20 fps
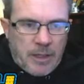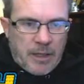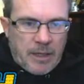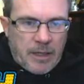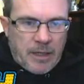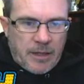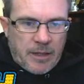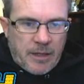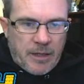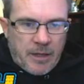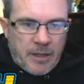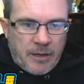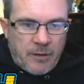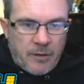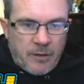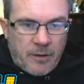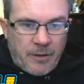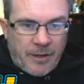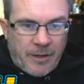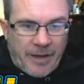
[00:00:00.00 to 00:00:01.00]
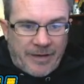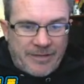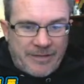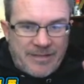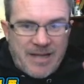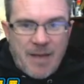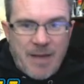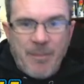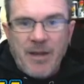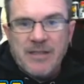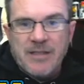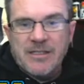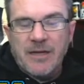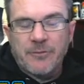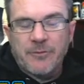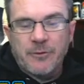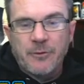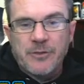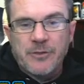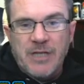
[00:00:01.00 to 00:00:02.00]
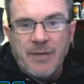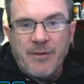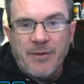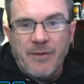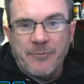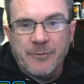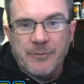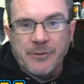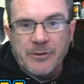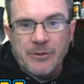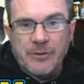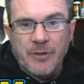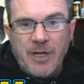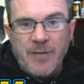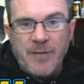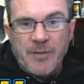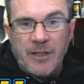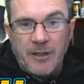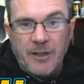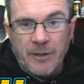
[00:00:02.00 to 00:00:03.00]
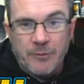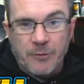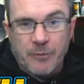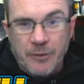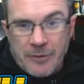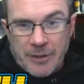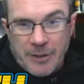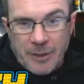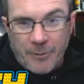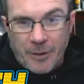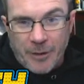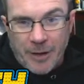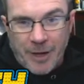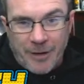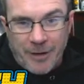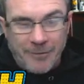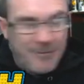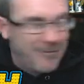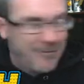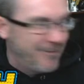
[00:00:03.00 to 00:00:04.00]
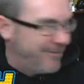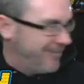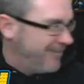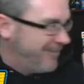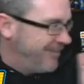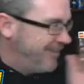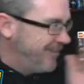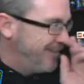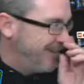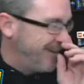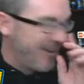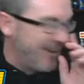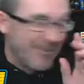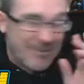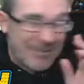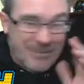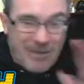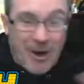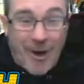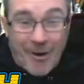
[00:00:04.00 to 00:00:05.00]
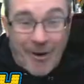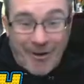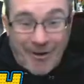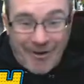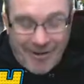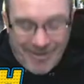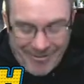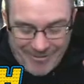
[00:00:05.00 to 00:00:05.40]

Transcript: And then, like, 10 minutes after Nooch came on for the stream, the electricity went out. And it was gone.